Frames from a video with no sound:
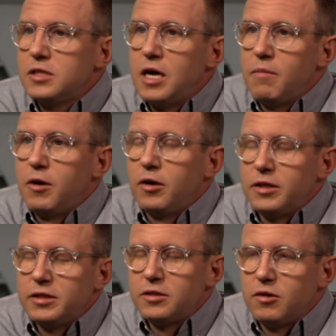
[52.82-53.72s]
Tom
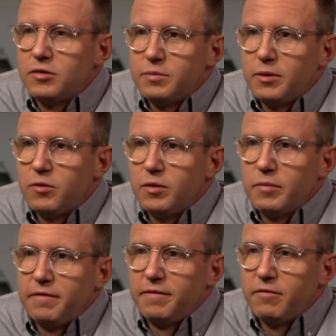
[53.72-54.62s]
Hardy has always been one of
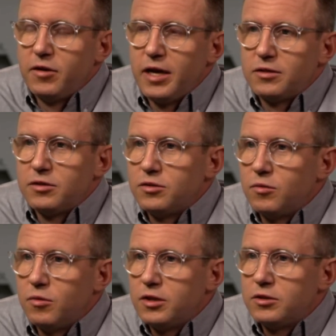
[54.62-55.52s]
my favorite actors
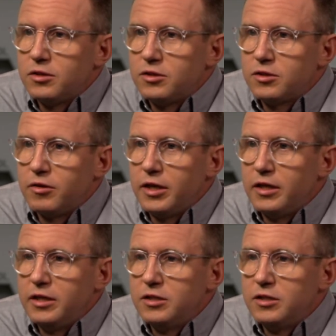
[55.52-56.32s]
to watch on screen.